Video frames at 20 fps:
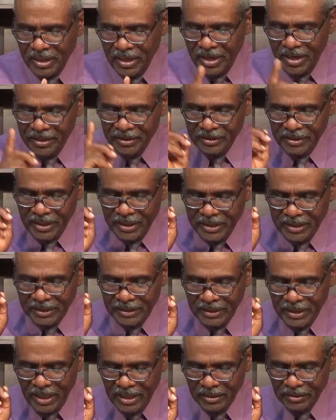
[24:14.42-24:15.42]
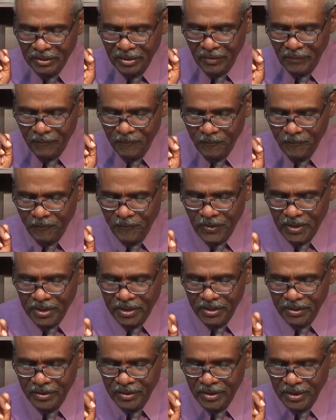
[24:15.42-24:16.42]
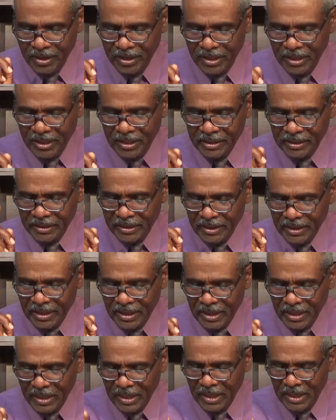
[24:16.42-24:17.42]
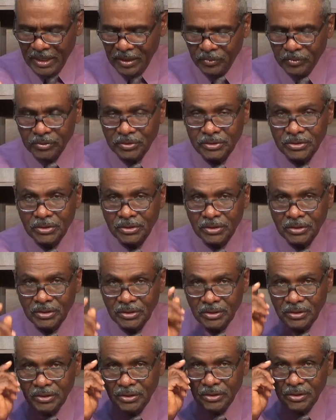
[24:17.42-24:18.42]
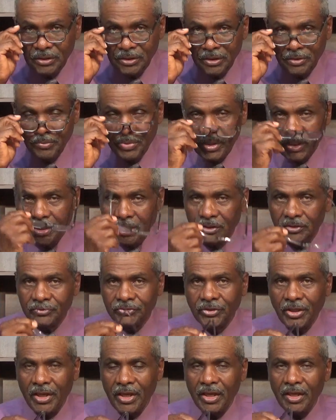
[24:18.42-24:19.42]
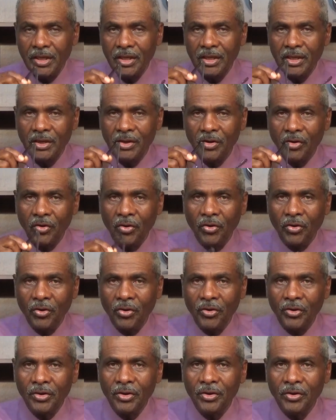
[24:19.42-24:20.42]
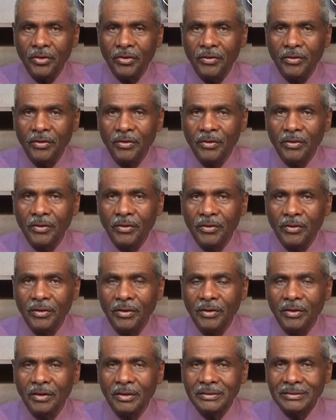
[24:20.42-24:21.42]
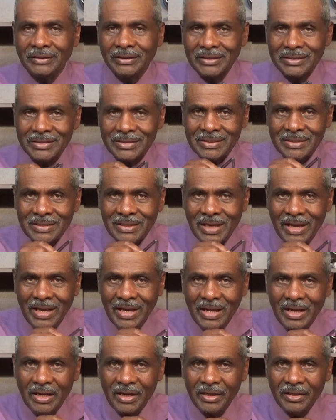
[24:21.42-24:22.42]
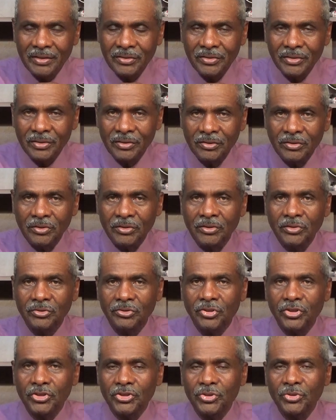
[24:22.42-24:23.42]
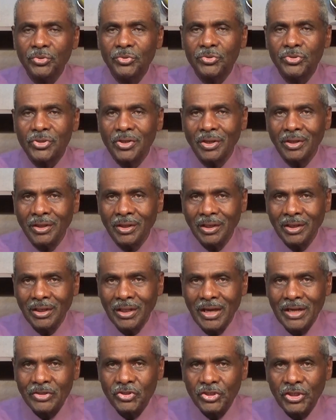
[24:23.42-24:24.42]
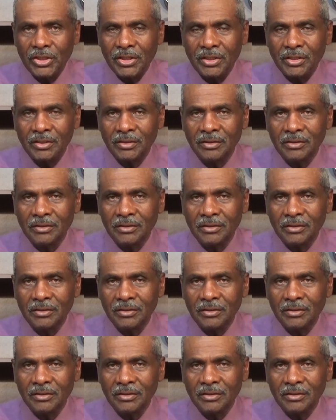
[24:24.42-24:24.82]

and they cannot figure it out because they are designed to use logic,